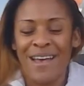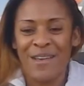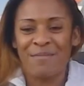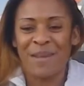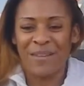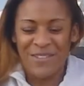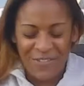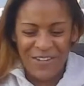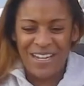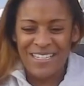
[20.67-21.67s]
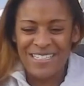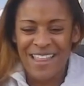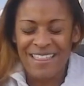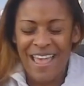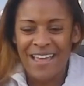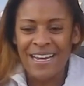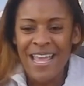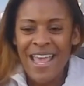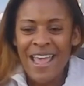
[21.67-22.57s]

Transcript: um, and I've definitely done that,